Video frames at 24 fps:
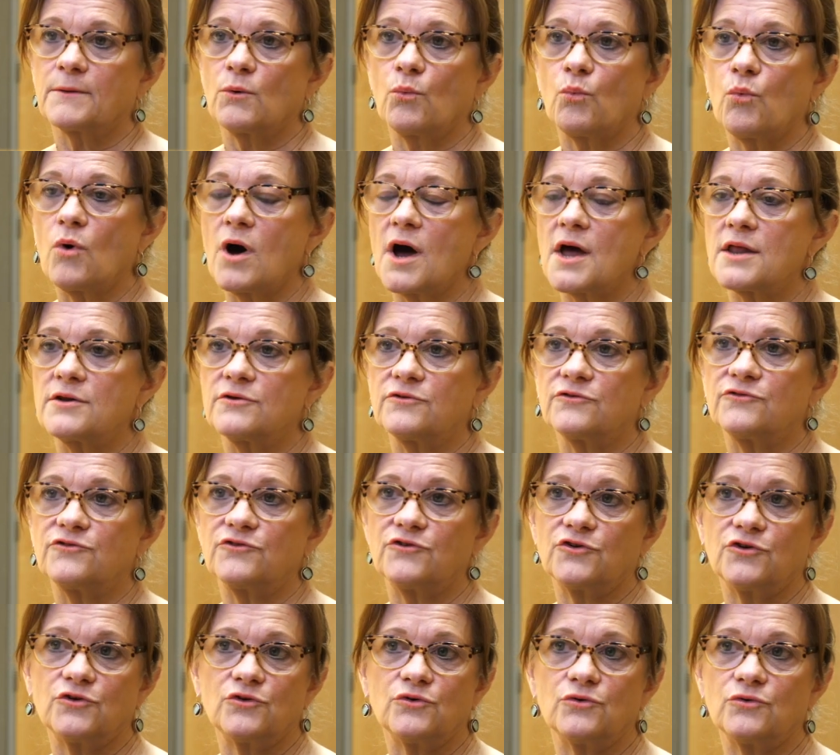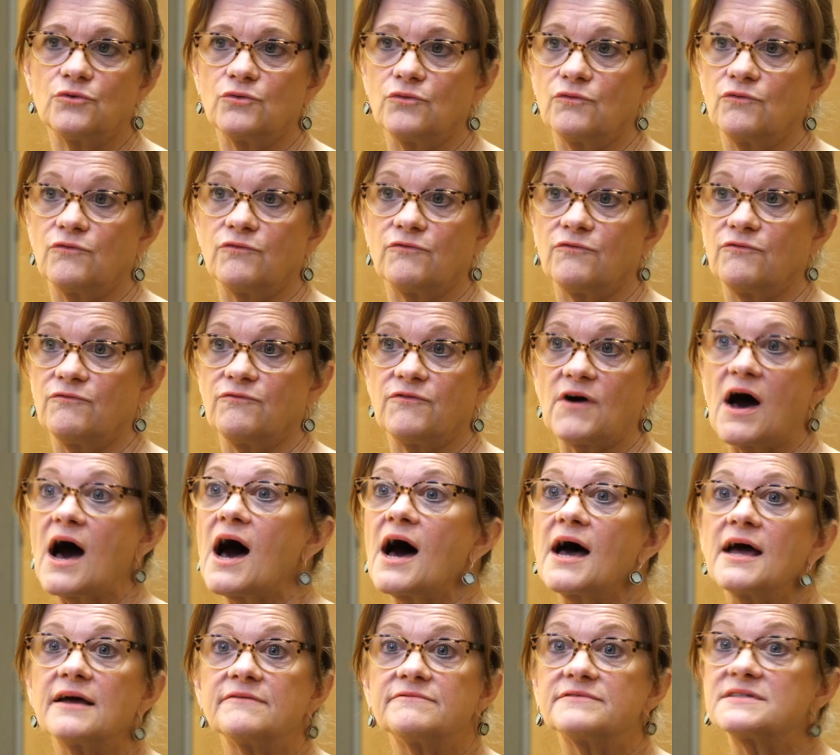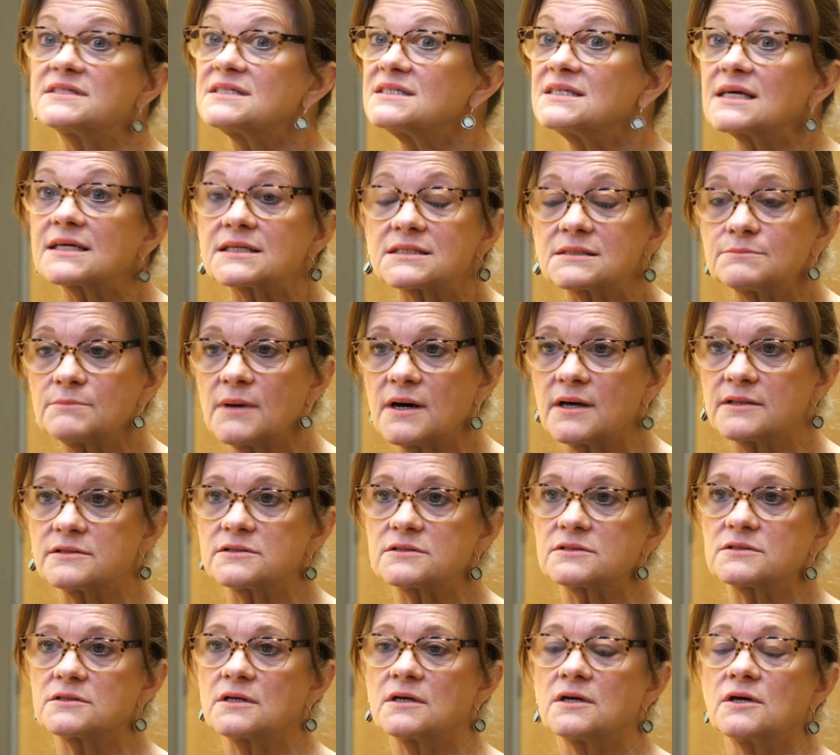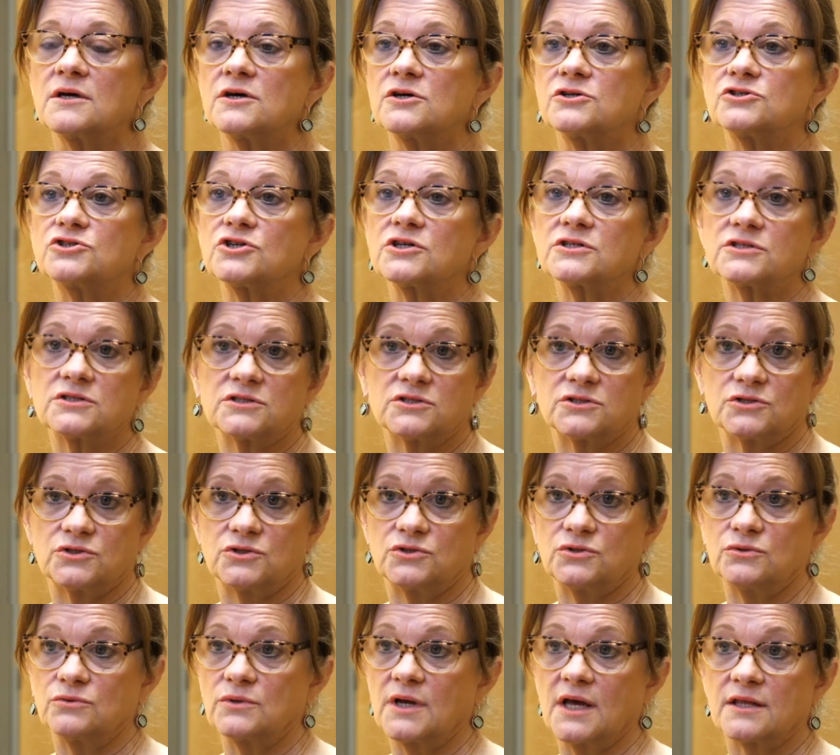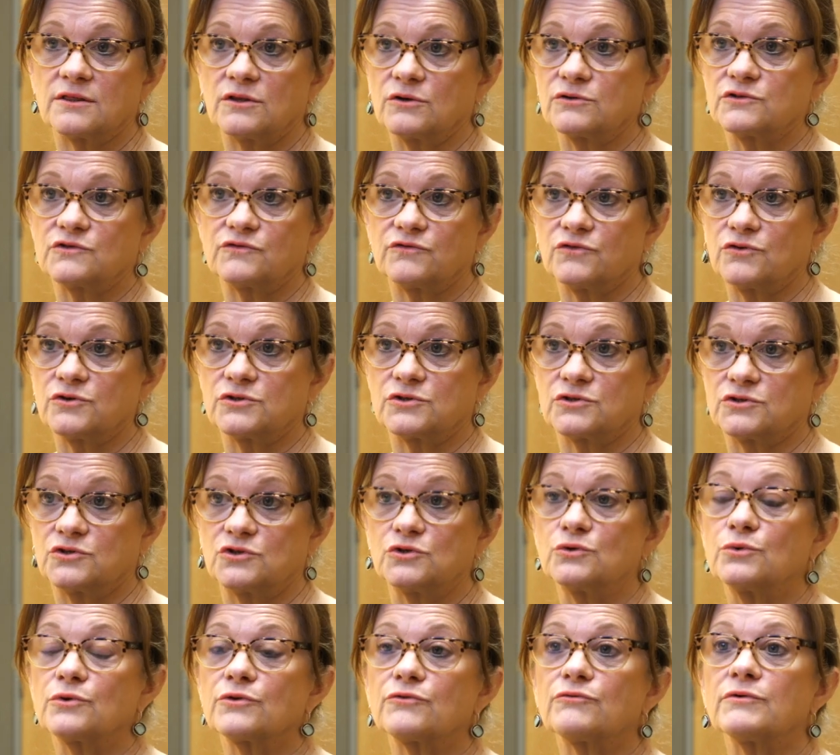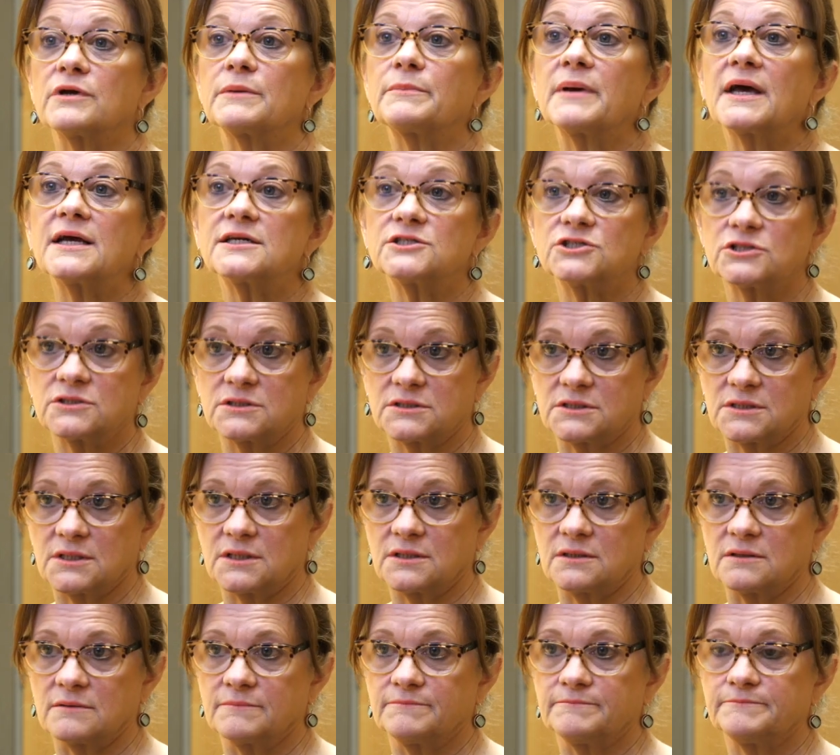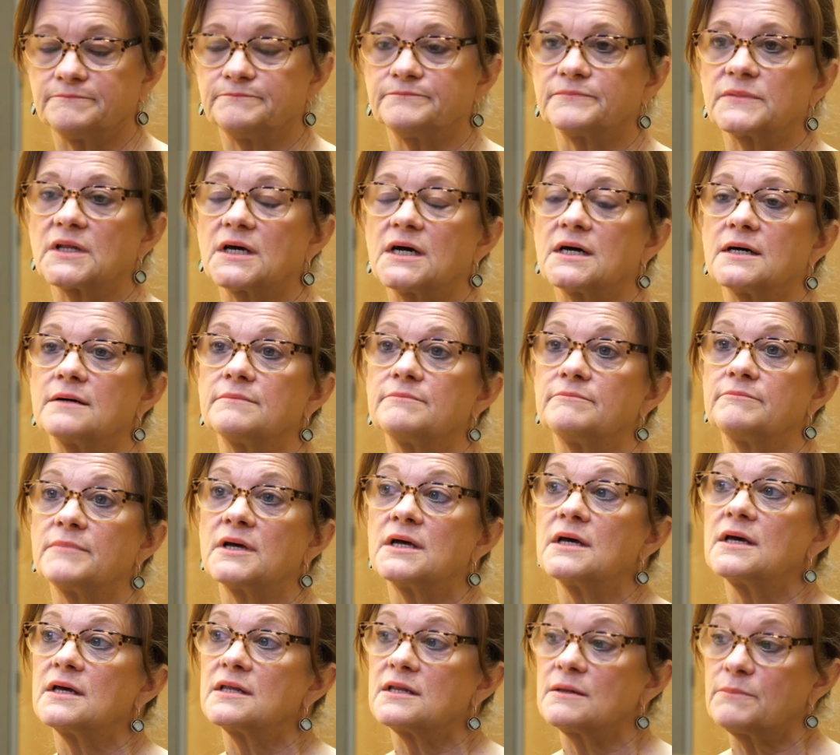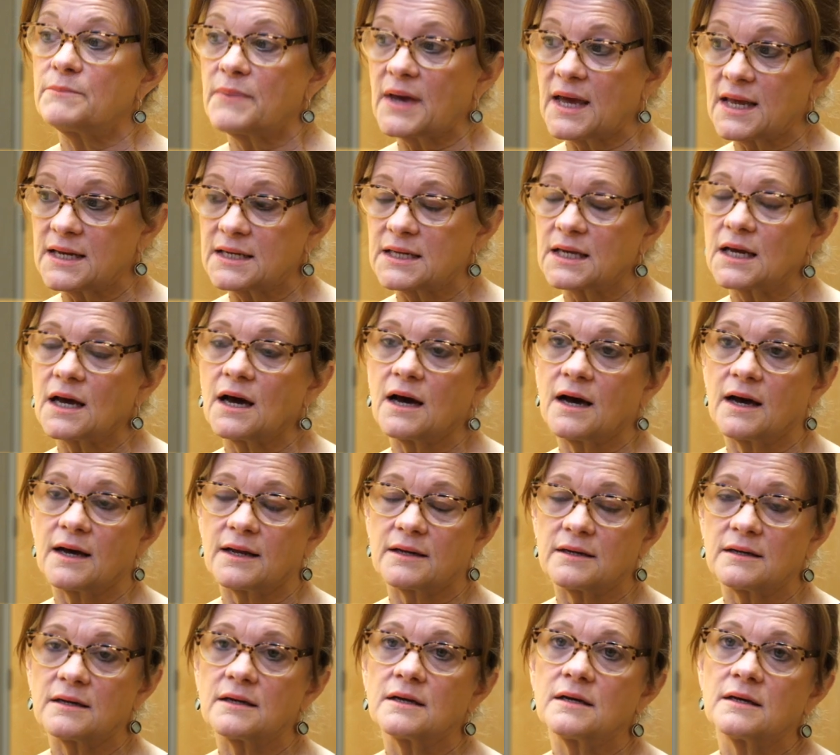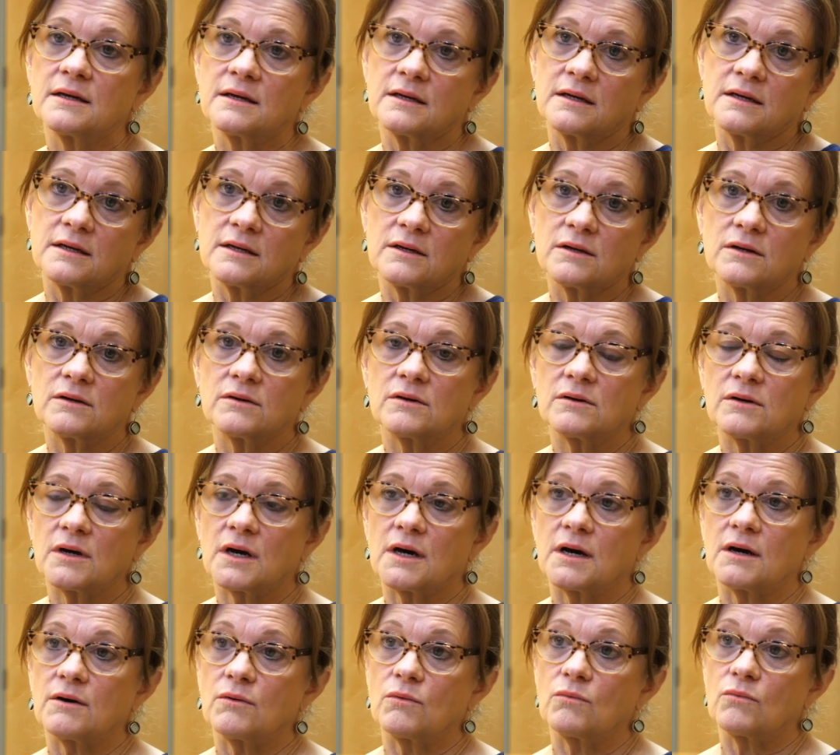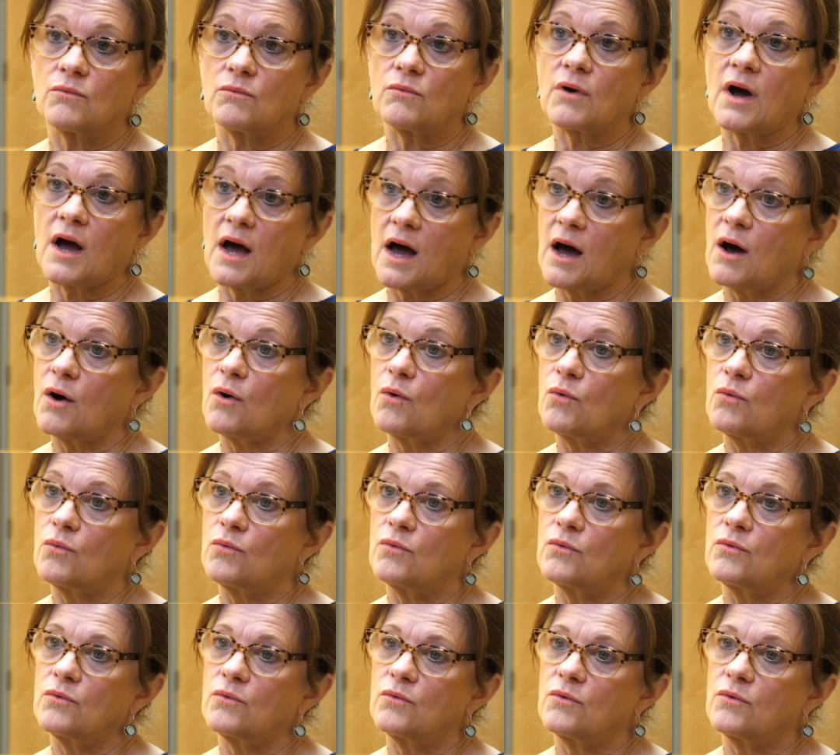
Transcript: one, two, five, six months just to get those first two or three patients in, um, depending on uh, how